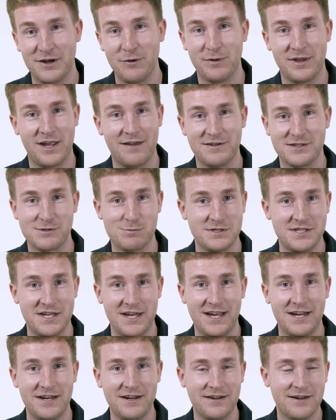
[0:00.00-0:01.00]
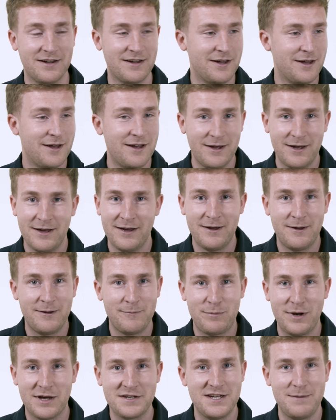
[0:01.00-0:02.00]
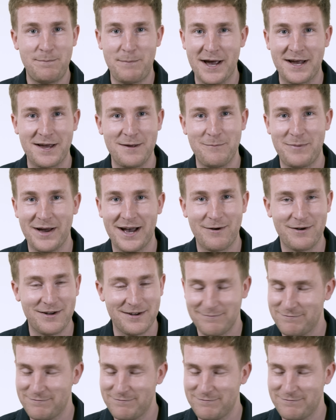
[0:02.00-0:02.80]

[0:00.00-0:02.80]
don't know what the others were seeing. Bloody Beckenbauer.